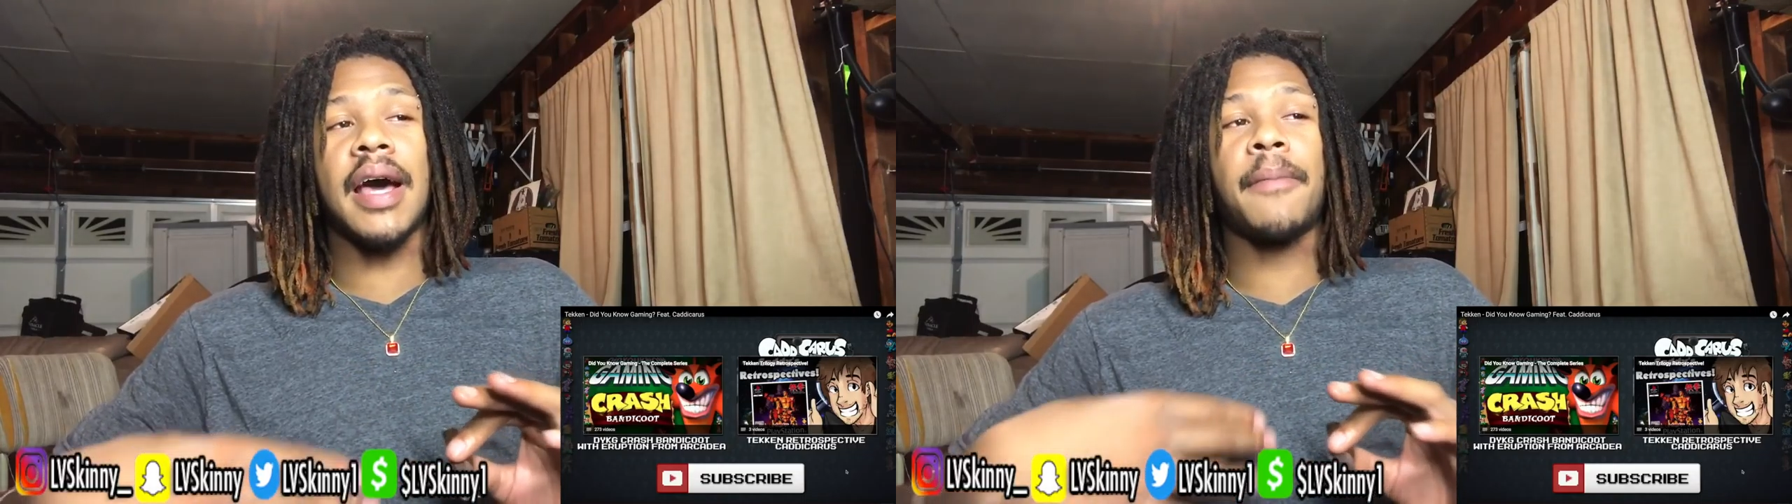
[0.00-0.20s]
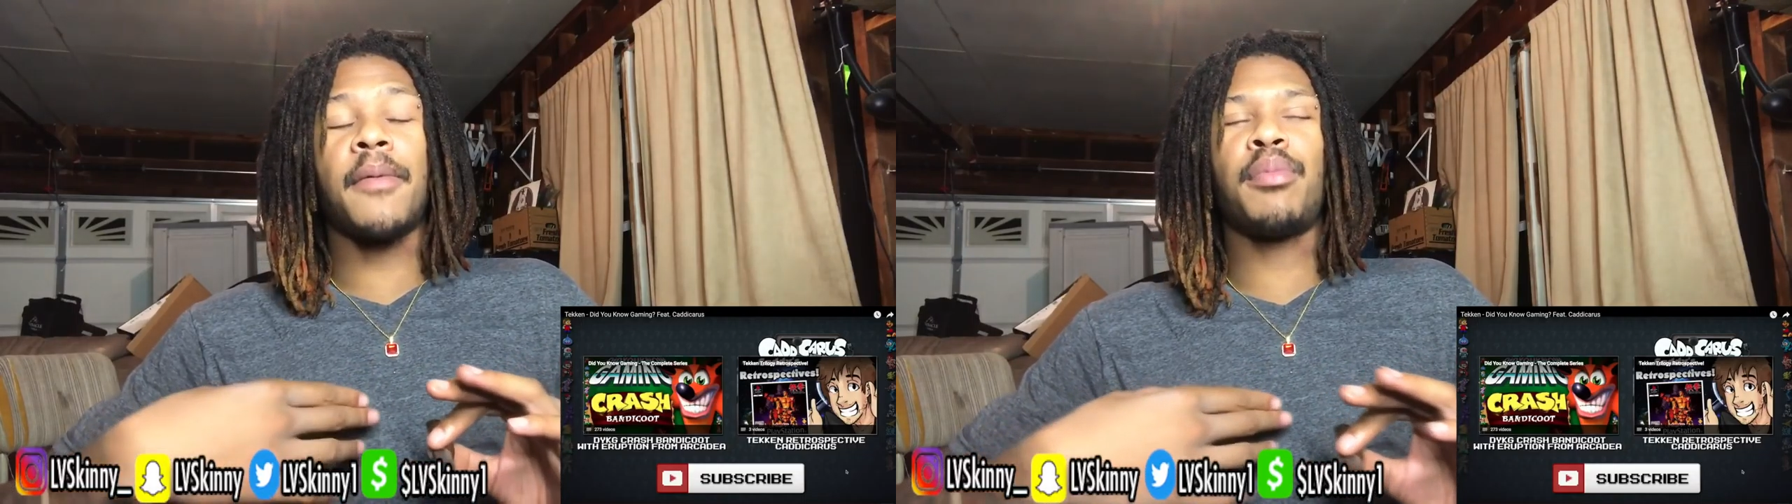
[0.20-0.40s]

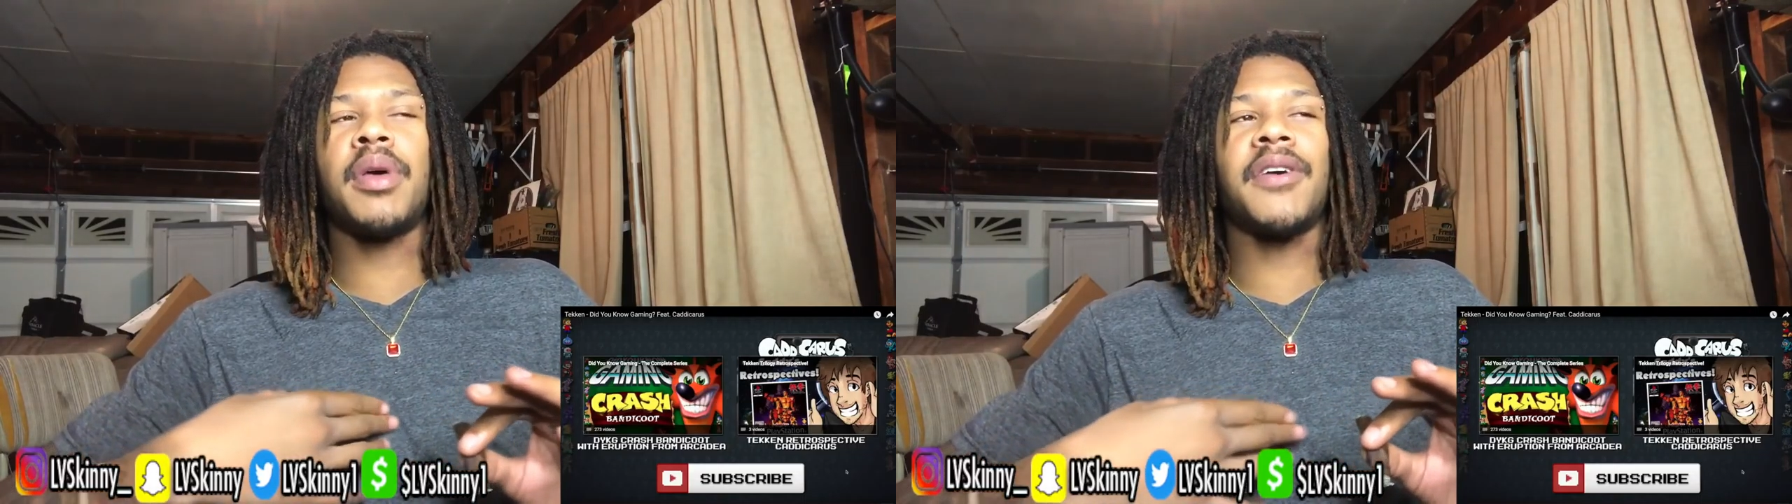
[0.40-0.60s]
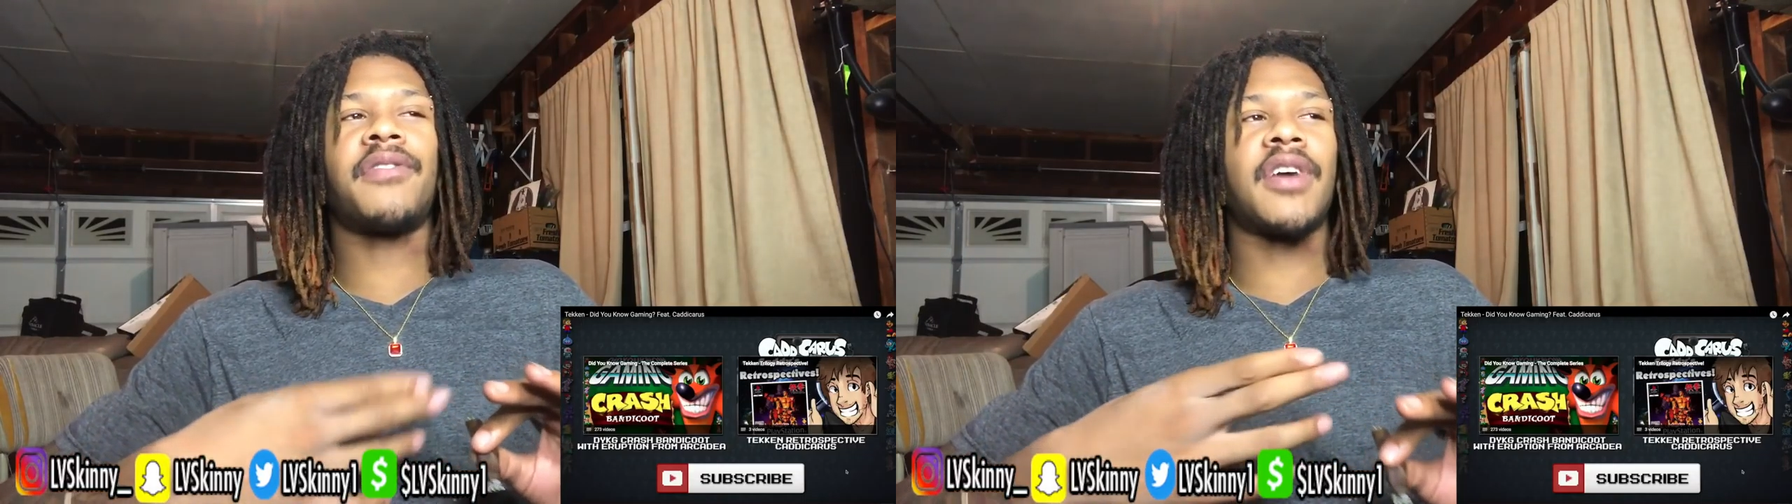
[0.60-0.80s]
I'm a
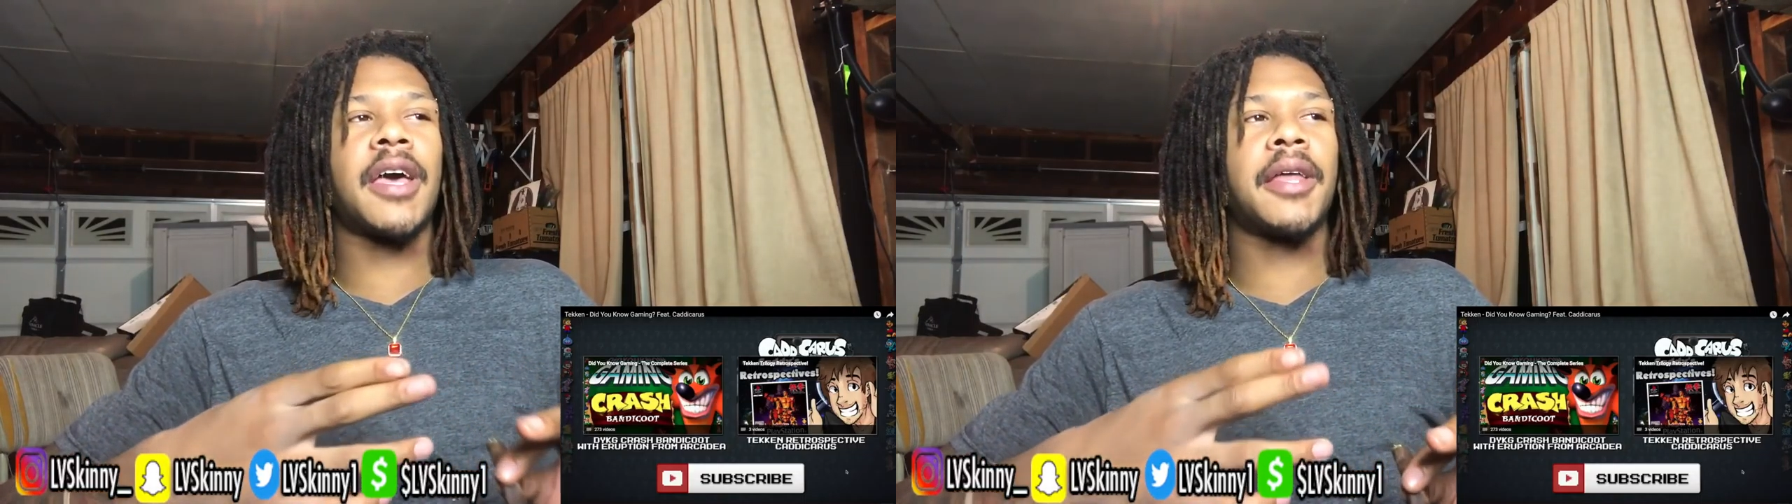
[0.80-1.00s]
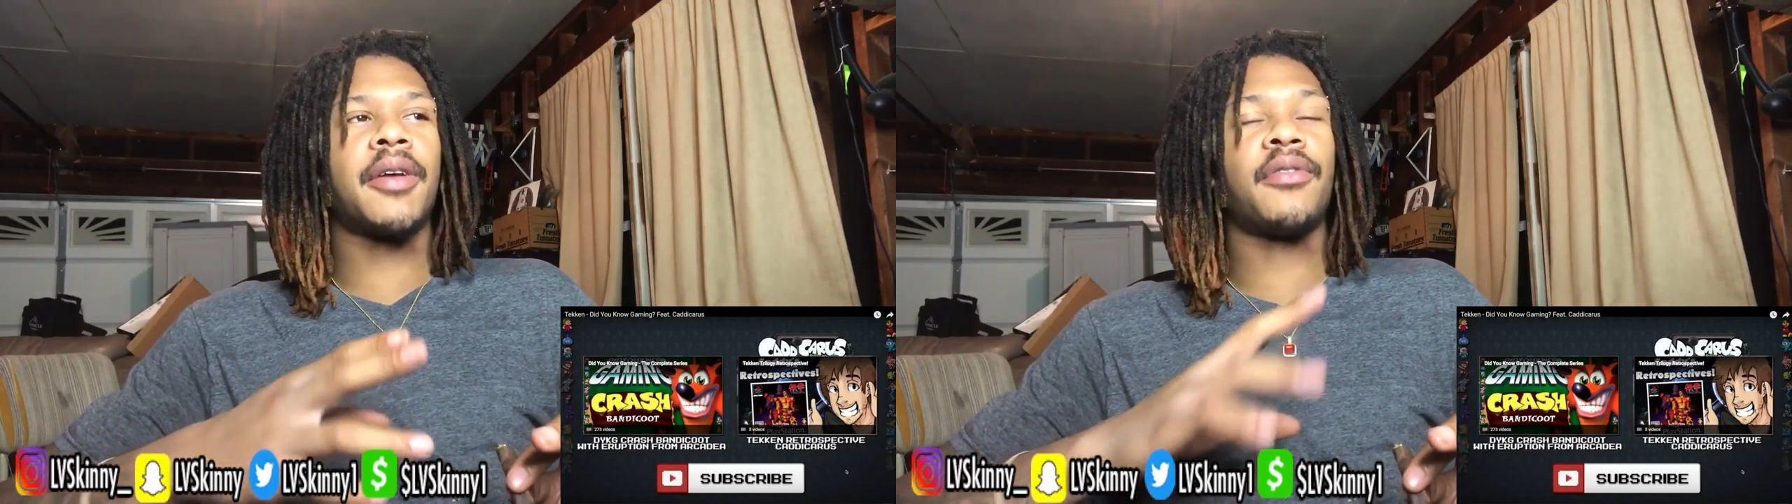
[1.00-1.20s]
big
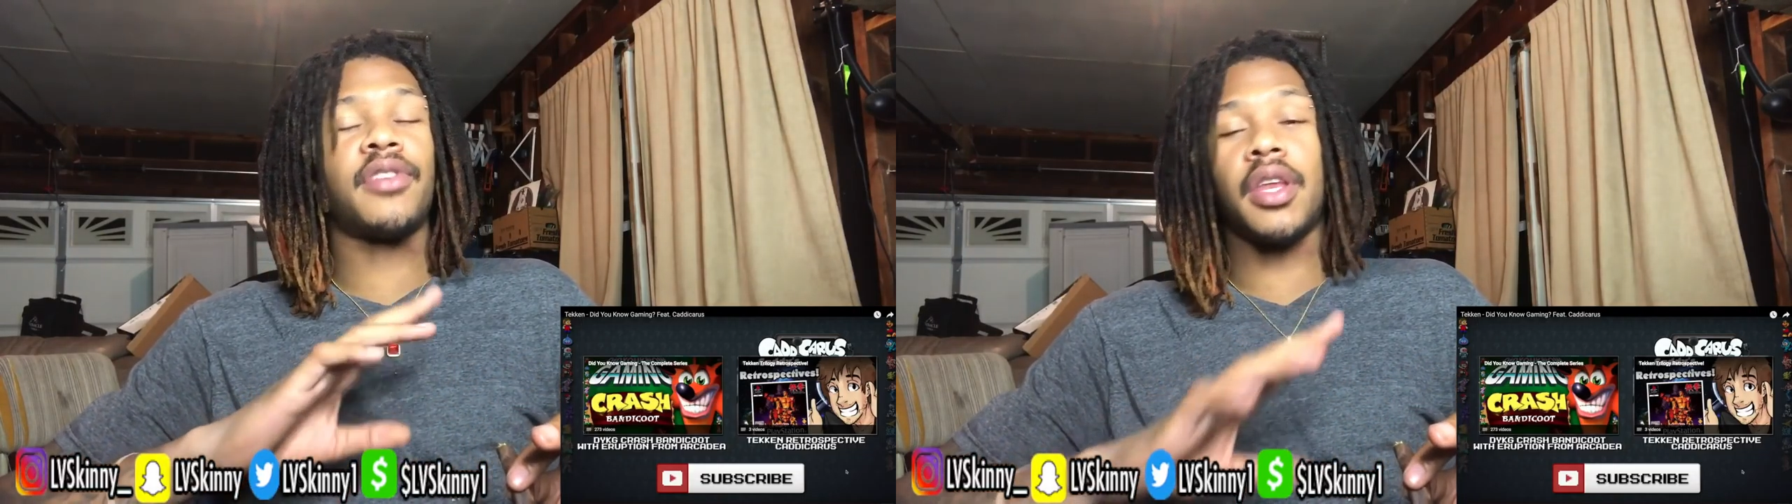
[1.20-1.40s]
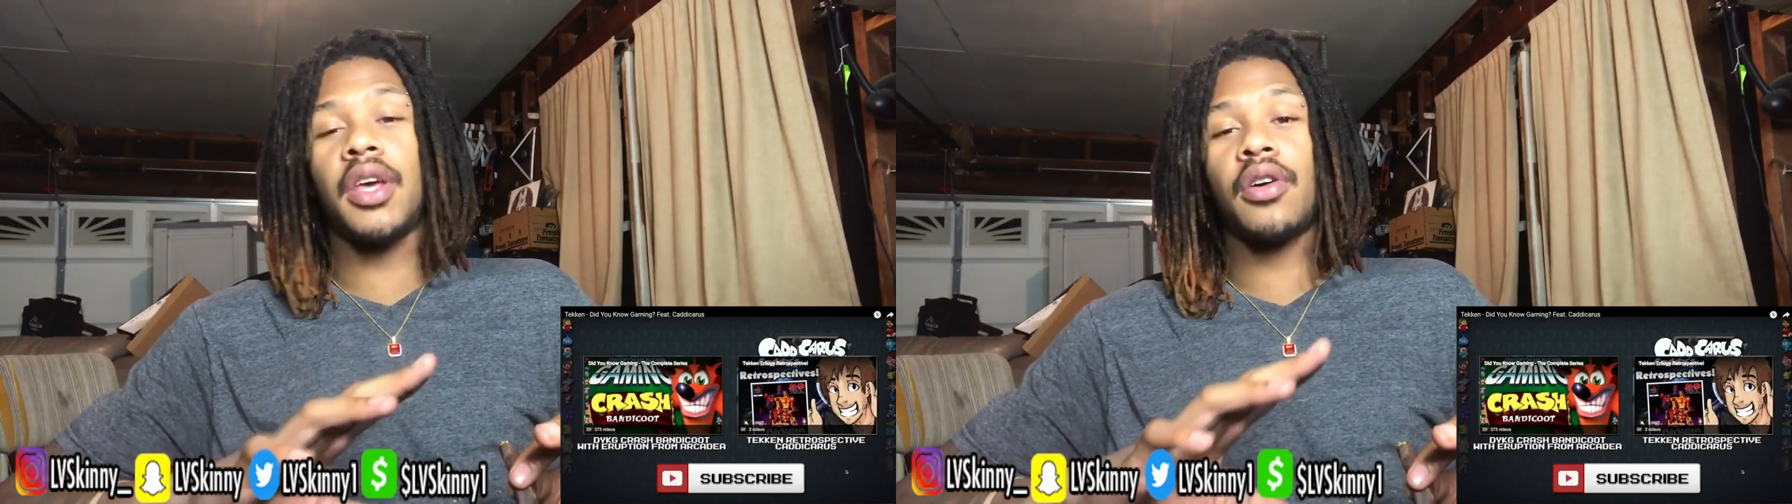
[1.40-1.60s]
fan of
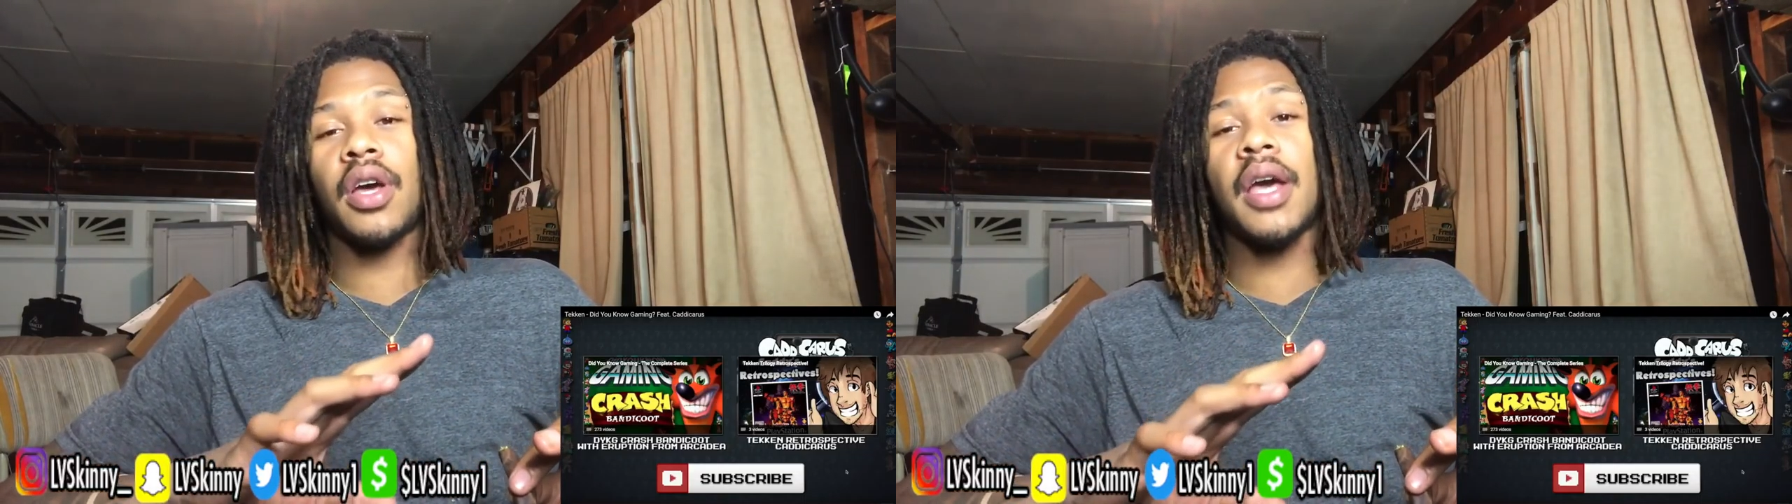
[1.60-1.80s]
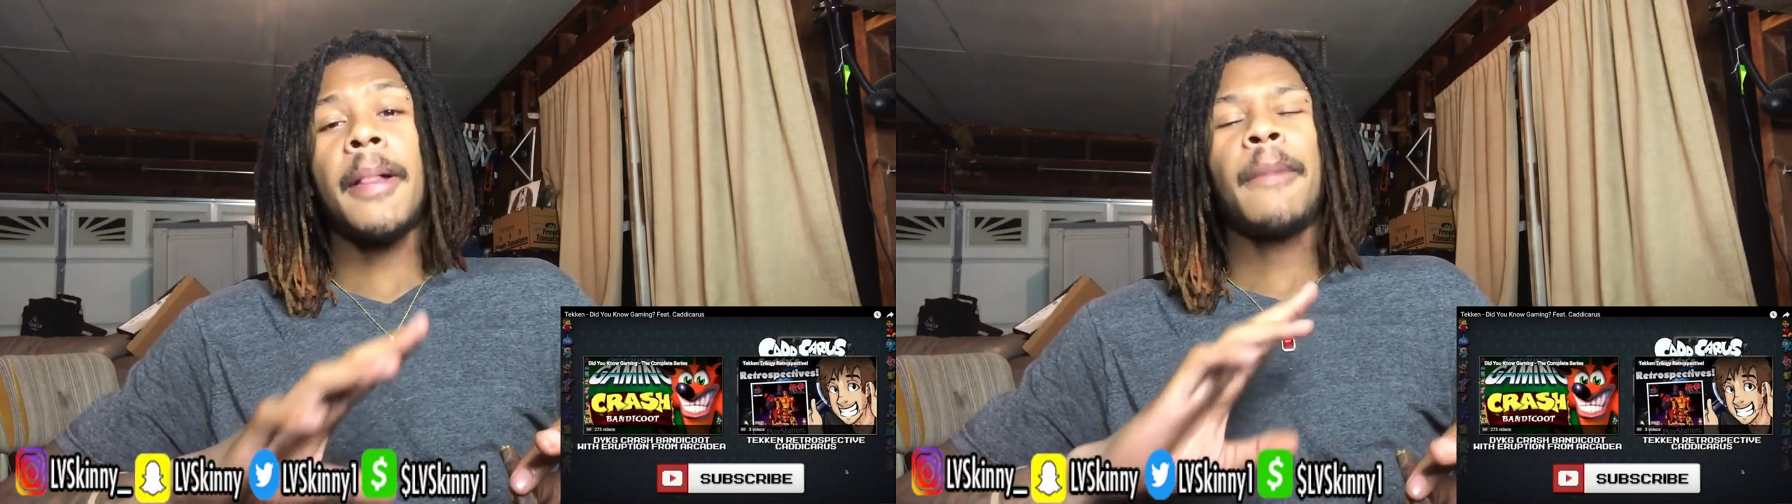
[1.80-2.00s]
video games.